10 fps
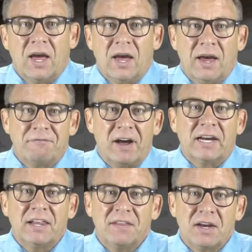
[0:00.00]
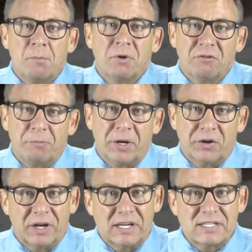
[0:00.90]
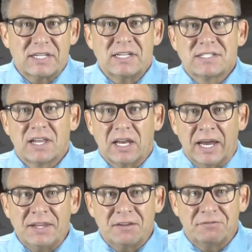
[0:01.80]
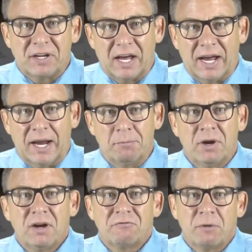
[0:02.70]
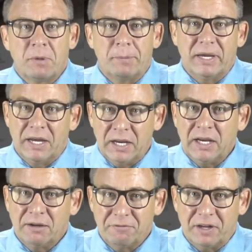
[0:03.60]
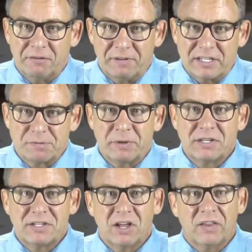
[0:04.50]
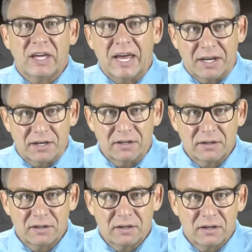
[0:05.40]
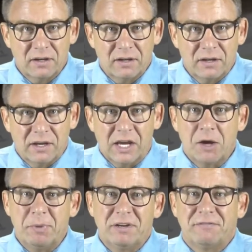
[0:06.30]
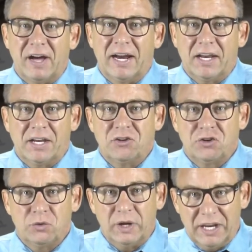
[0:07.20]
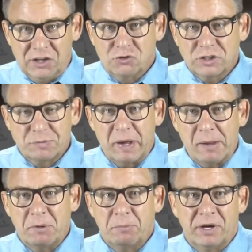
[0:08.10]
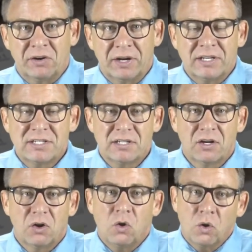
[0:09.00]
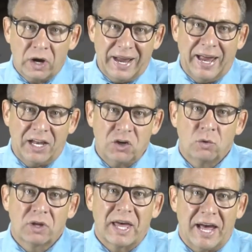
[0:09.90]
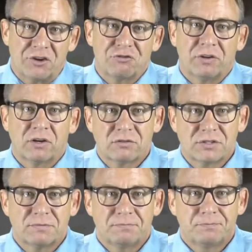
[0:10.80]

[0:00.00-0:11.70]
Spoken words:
And finally, the number of periods is the length of time from the beginning of the investment until the end. It could be divided into interest payment periods or annual cash flows.